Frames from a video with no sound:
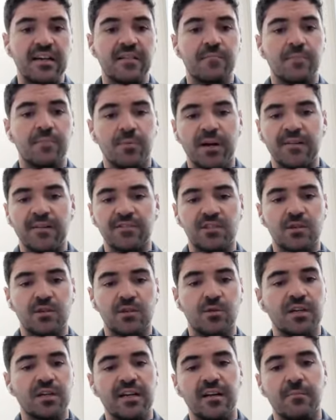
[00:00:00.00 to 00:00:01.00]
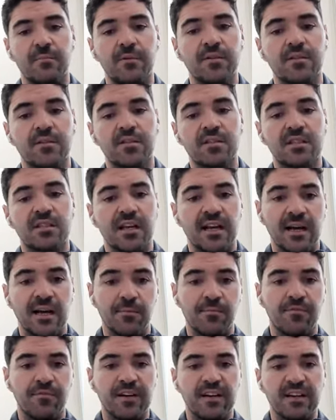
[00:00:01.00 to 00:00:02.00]
but we have social elements, um,
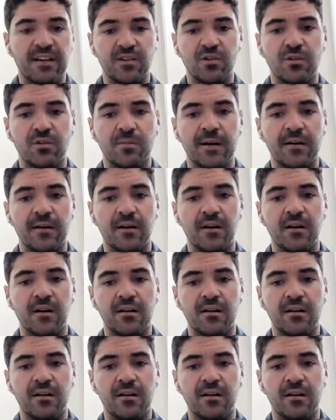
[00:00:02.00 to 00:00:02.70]
feeling good about our,